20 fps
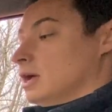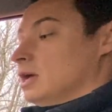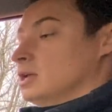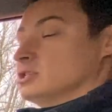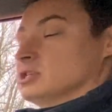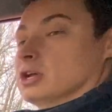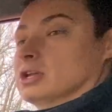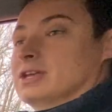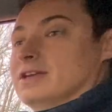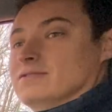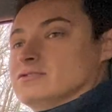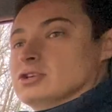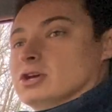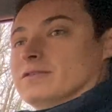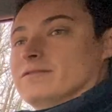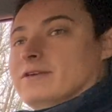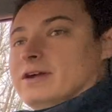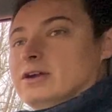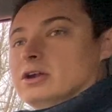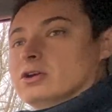So it gives you a
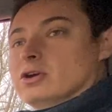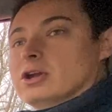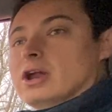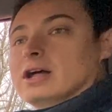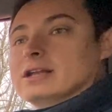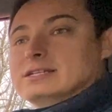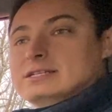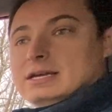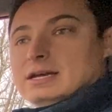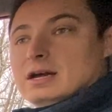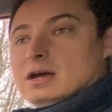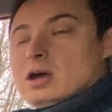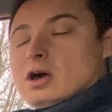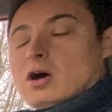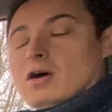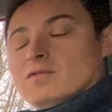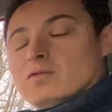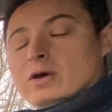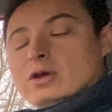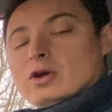very good idea
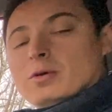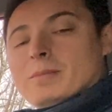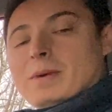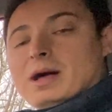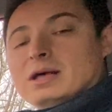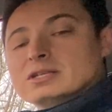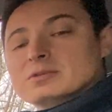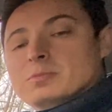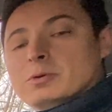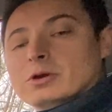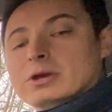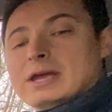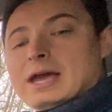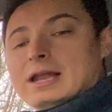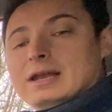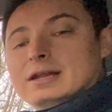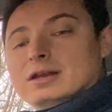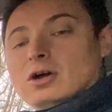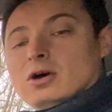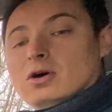of where your miles per
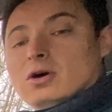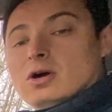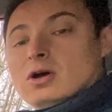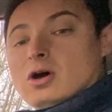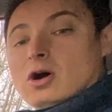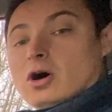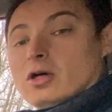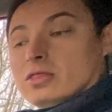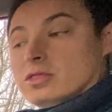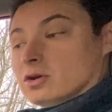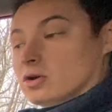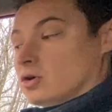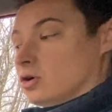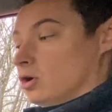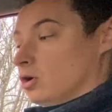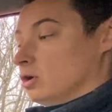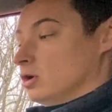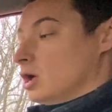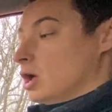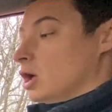gallon are on the
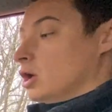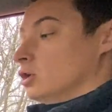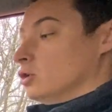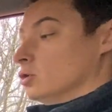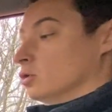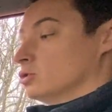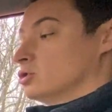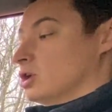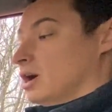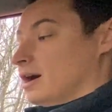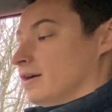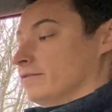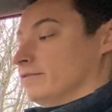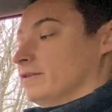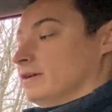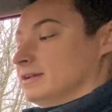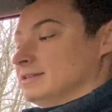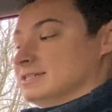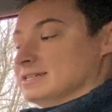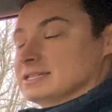car, your drive
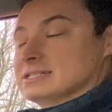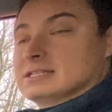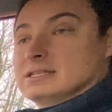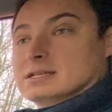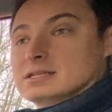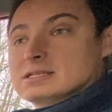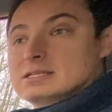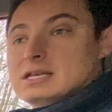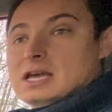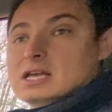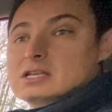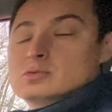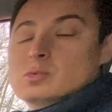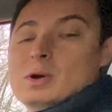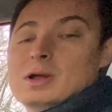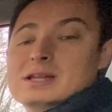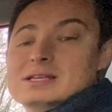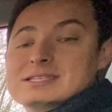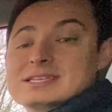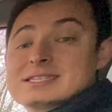distance, as
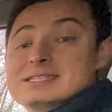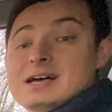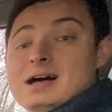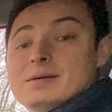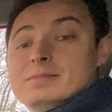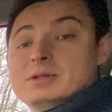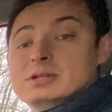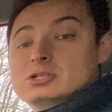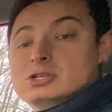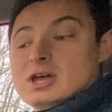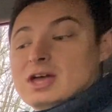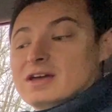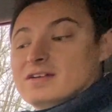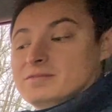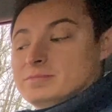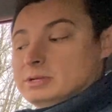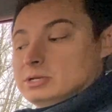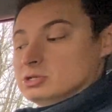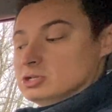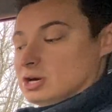well as the time that you have
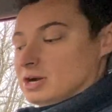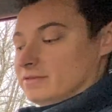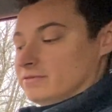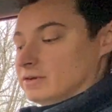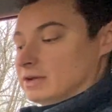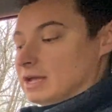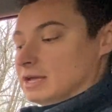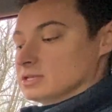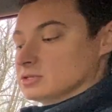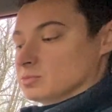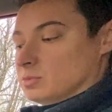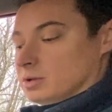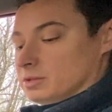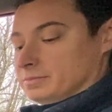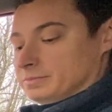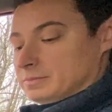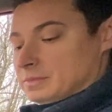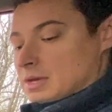been driving as well.